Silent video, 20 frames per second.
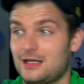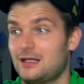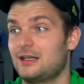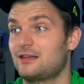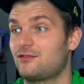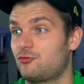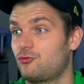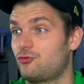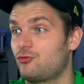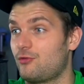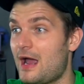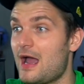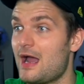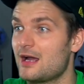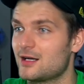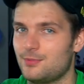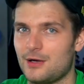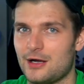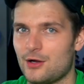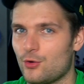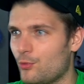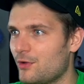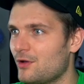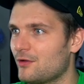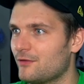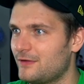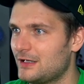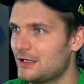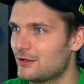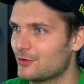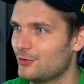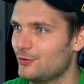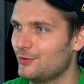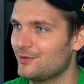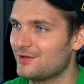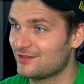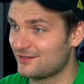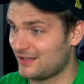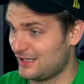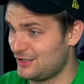gets dragged by a real vehicle.
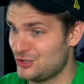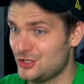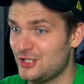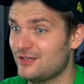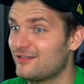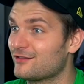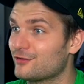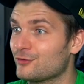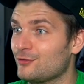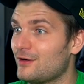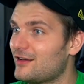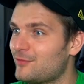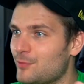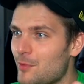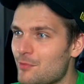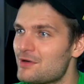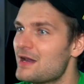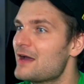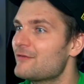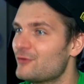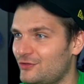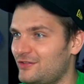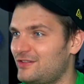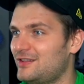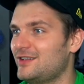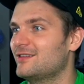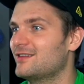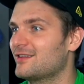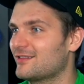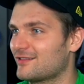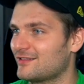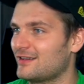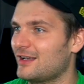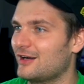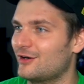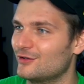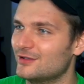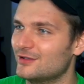And it's like, Jesus Christ, we would never see this now.